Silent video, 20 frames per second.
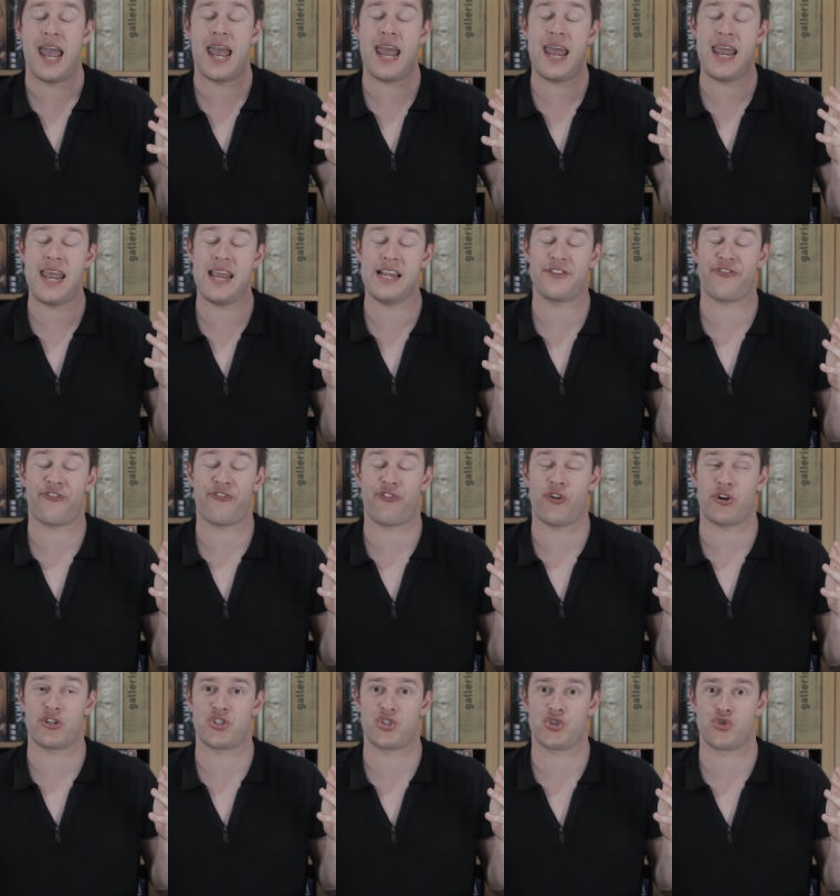It is
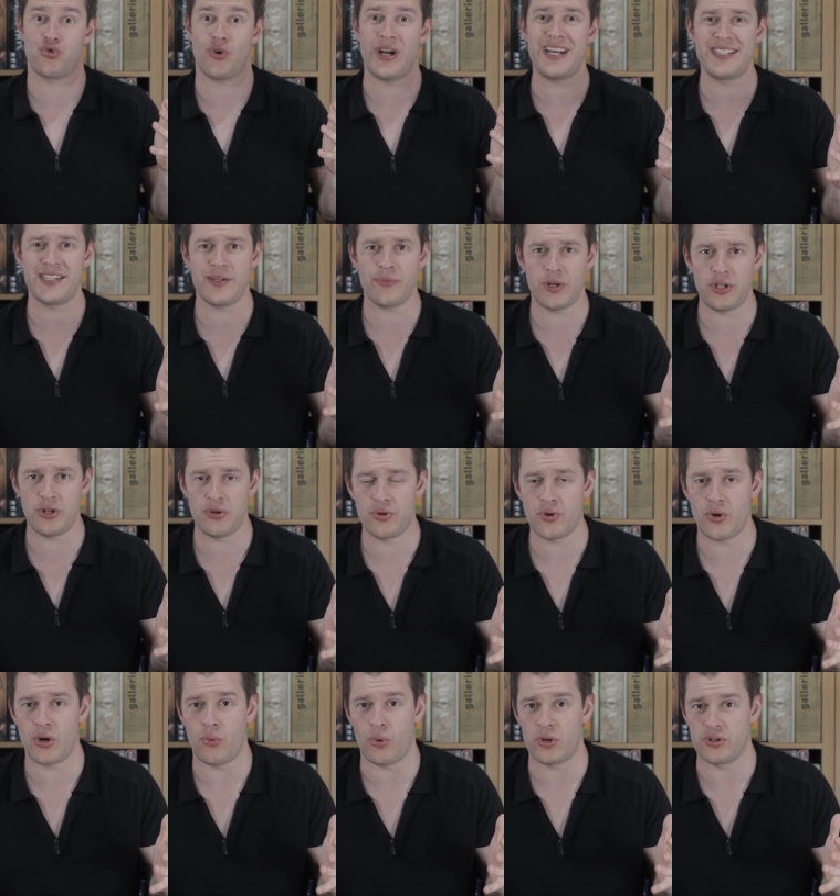frustrating when you
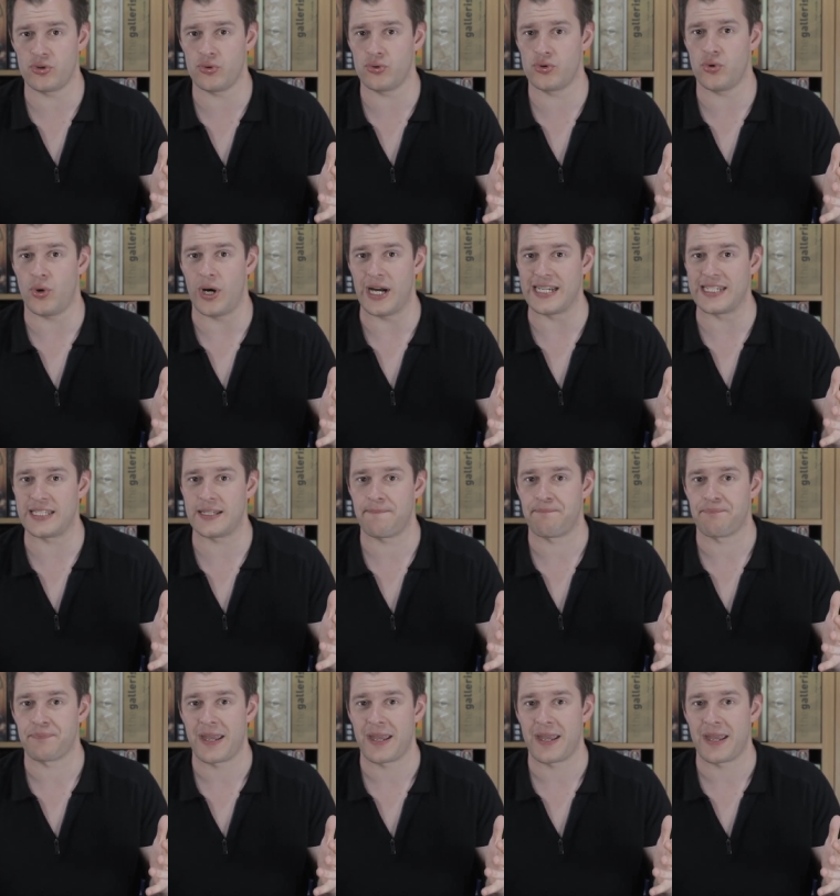do it once or twice.